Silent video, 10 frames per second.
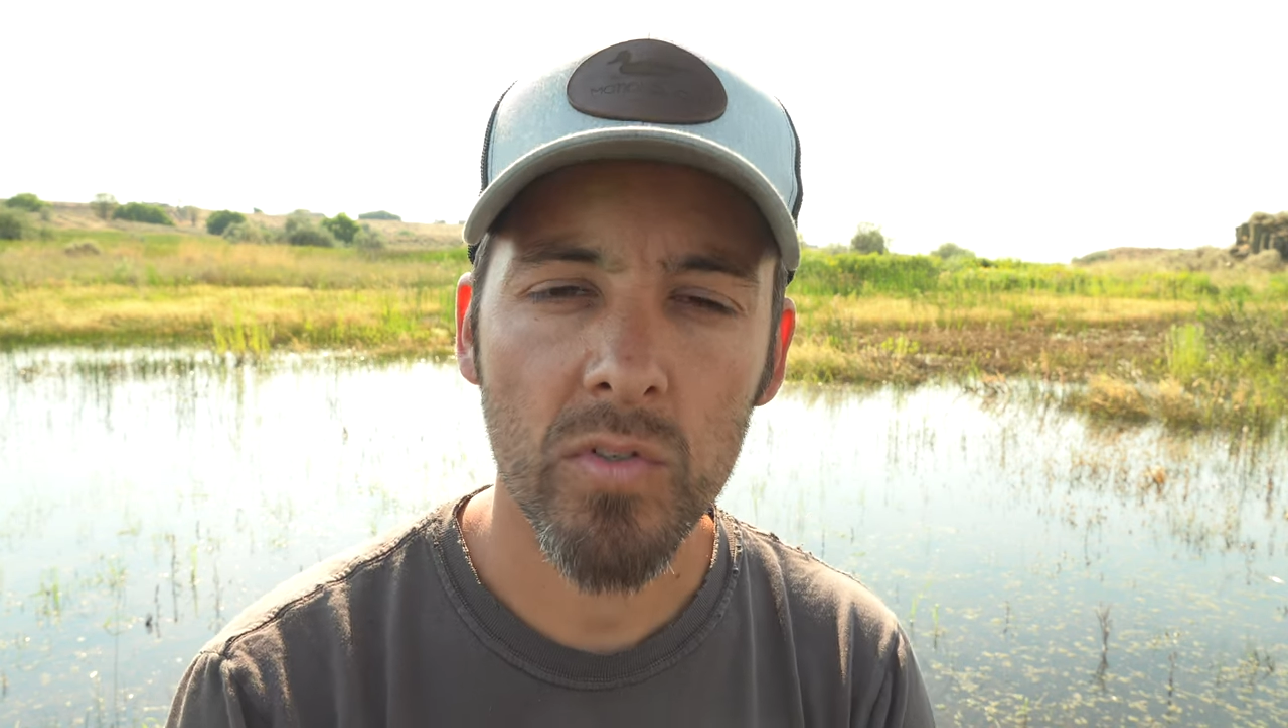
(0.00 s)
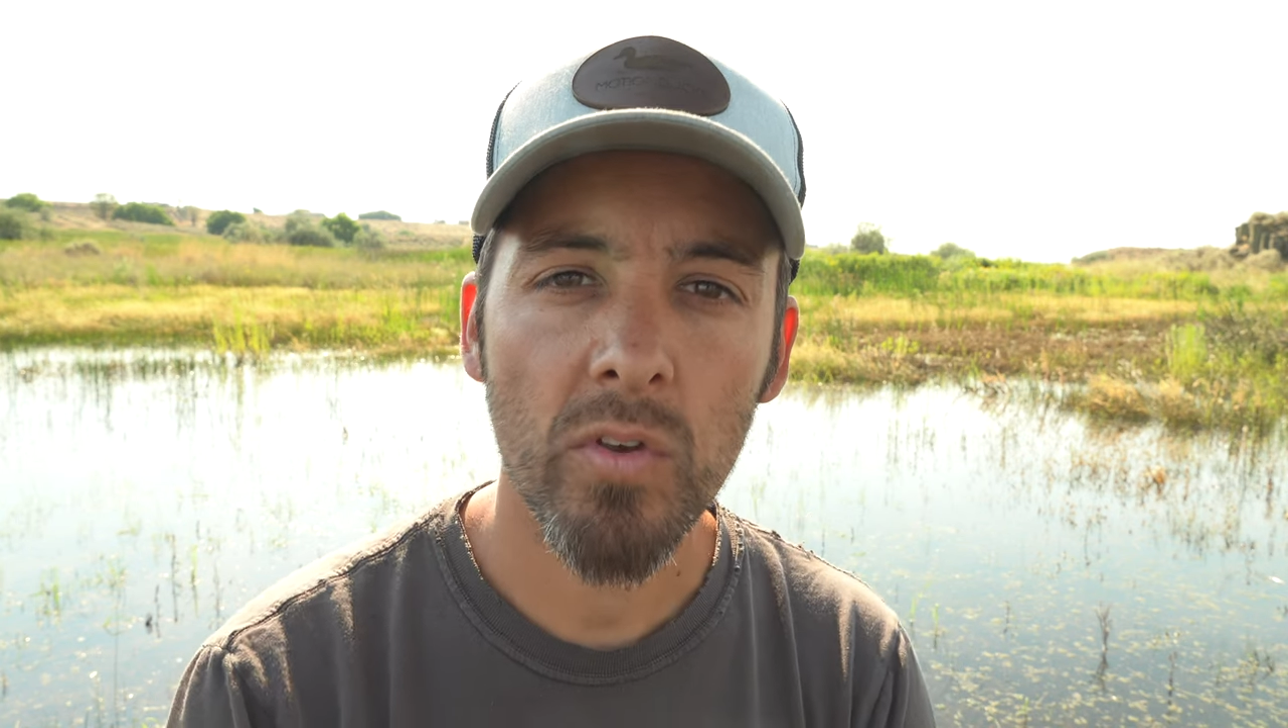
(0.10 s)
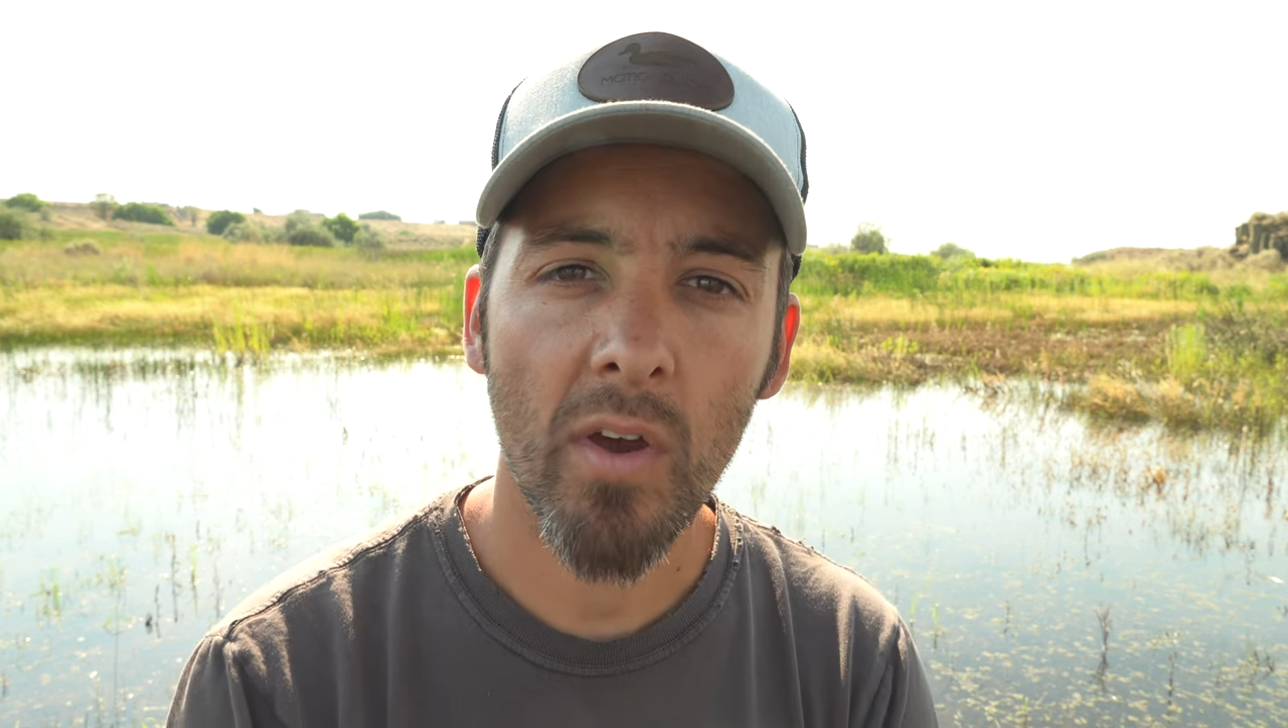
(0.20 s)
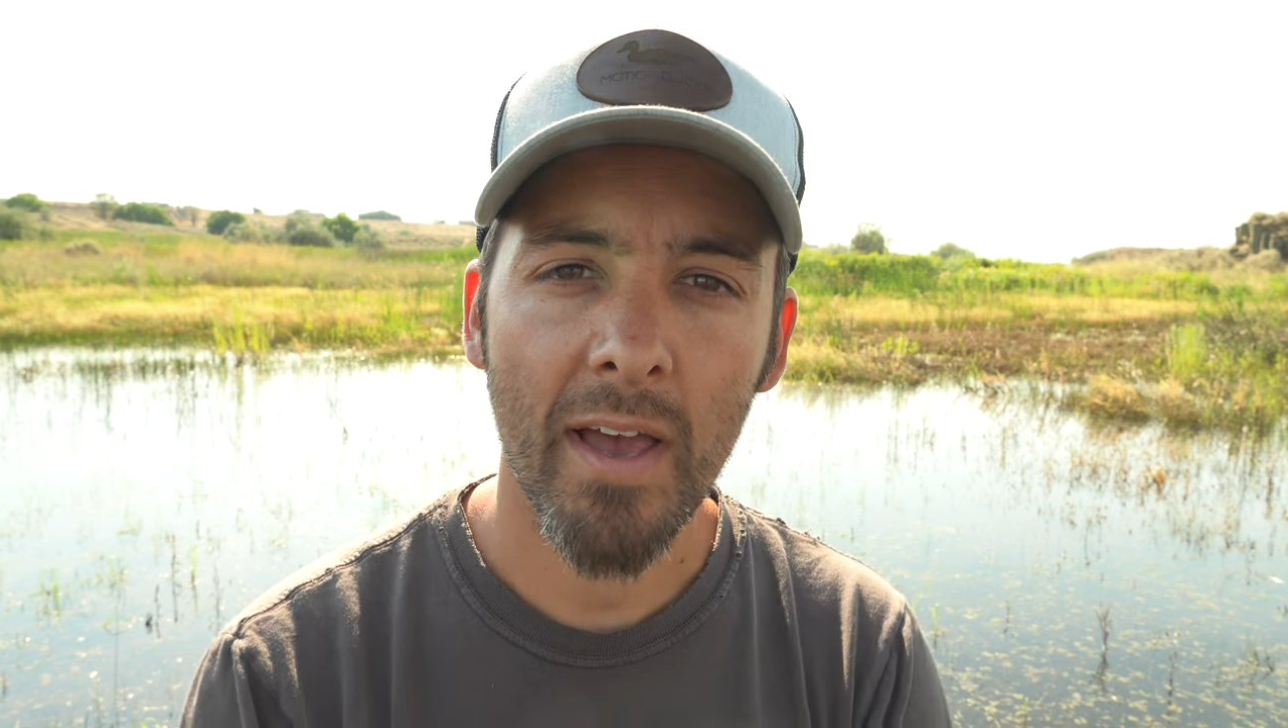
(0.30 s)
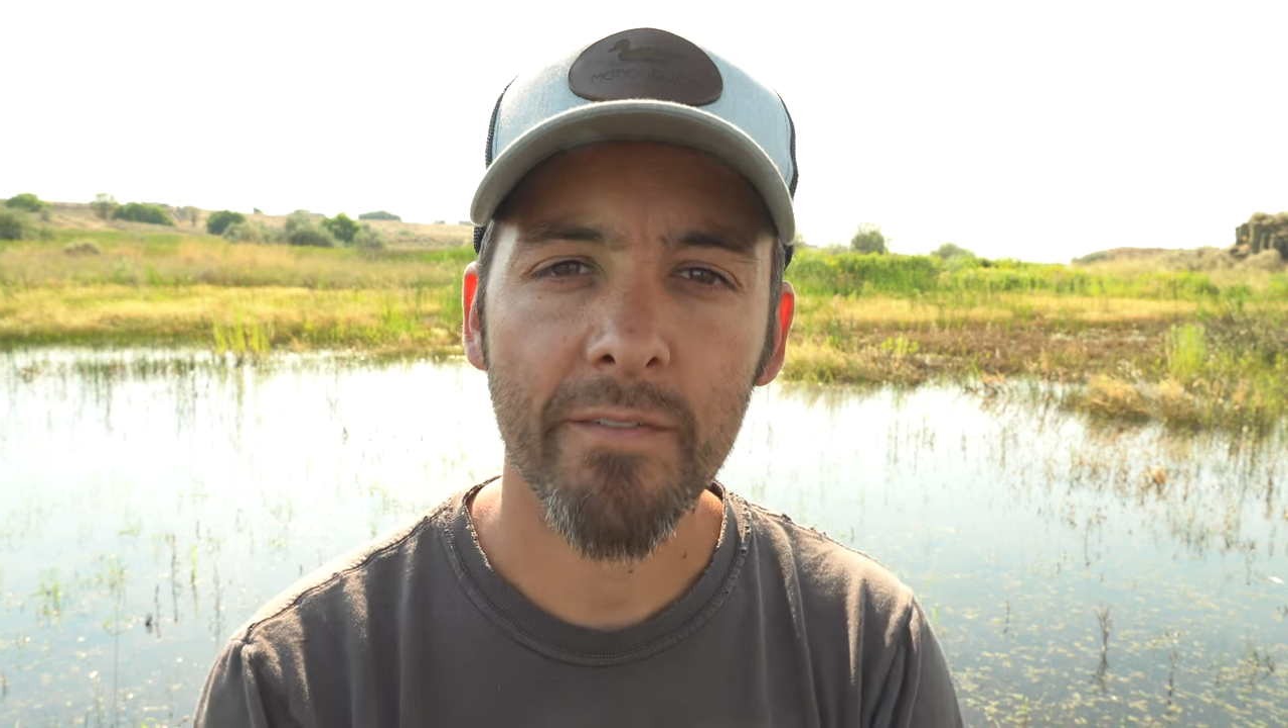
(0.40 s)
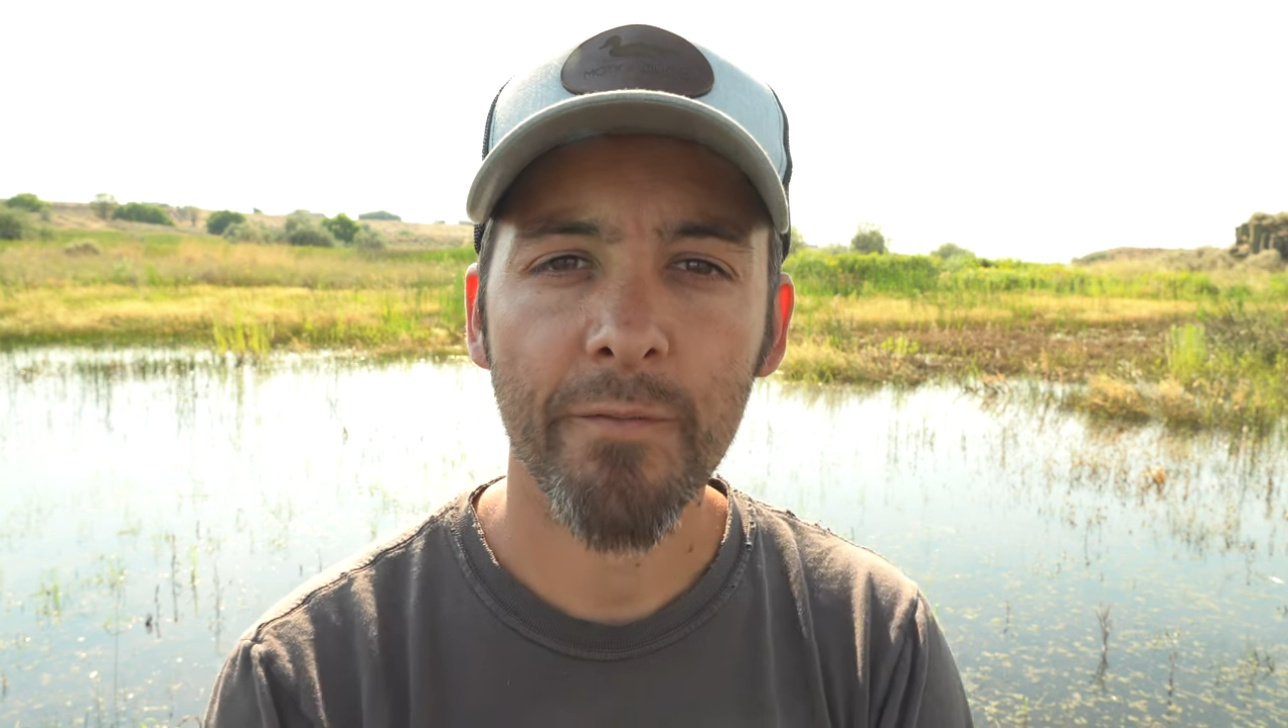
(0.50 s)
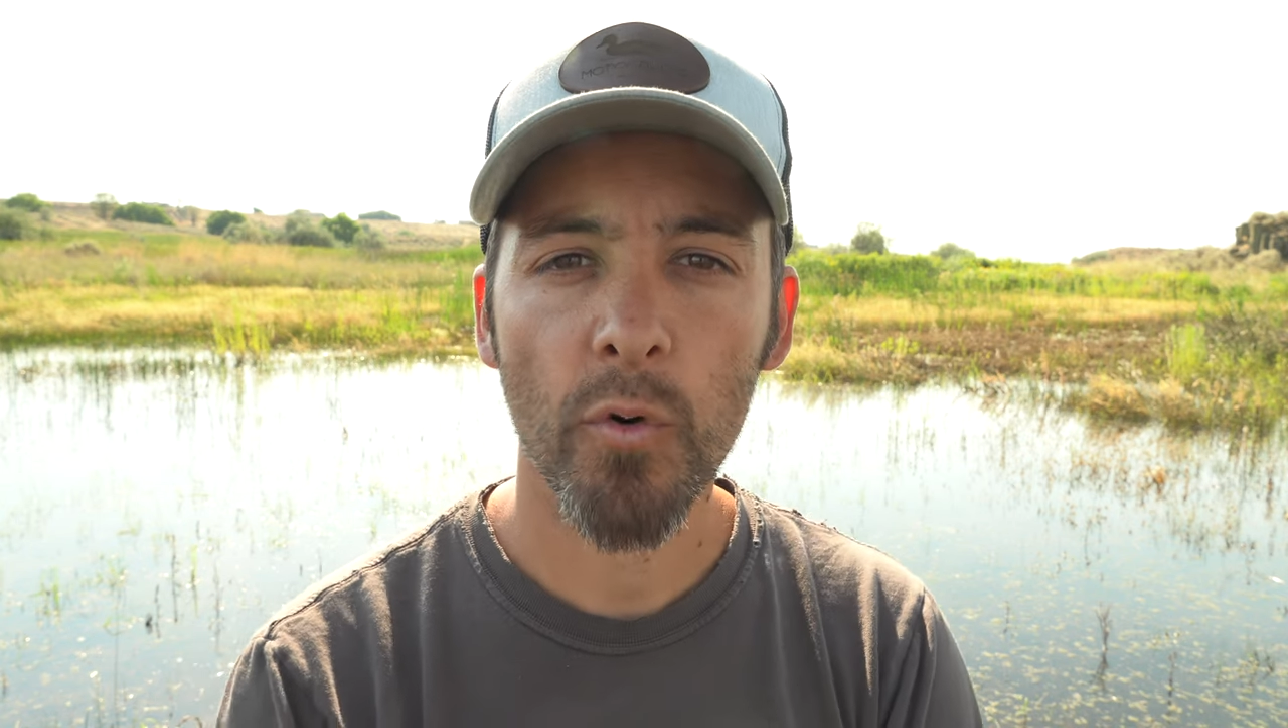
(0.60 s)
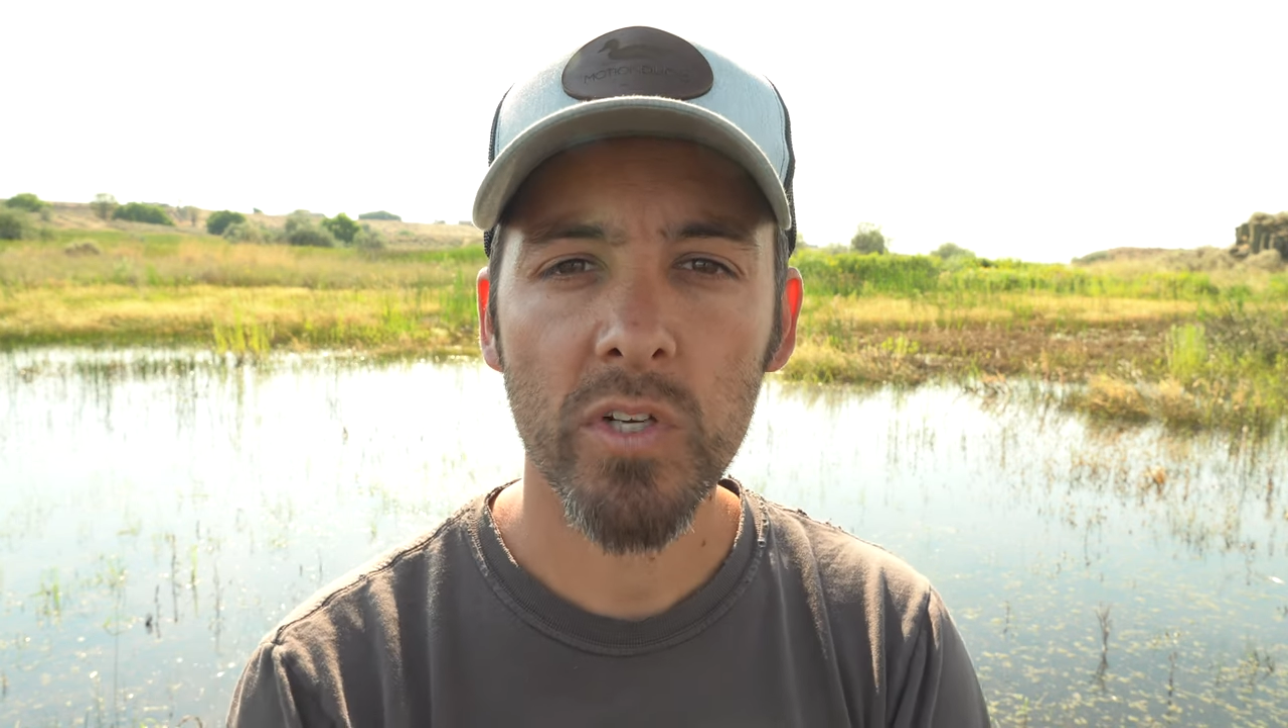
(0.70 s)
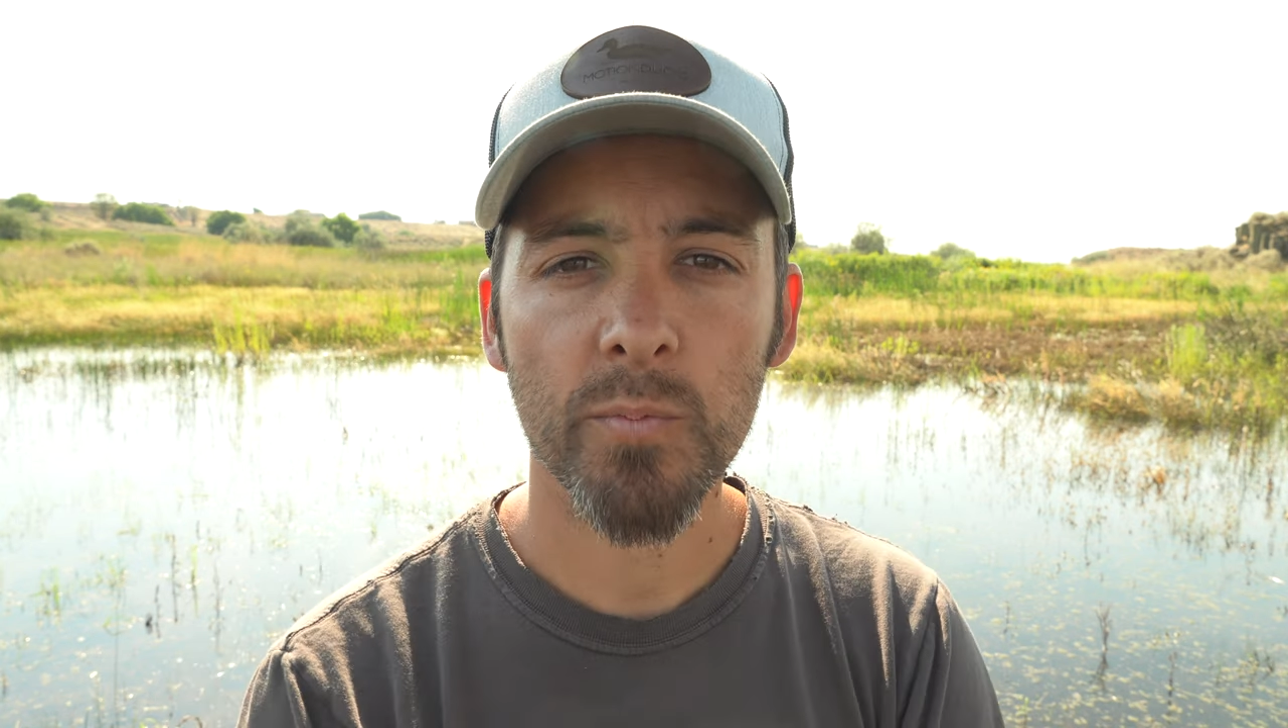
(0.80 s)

so you'll have four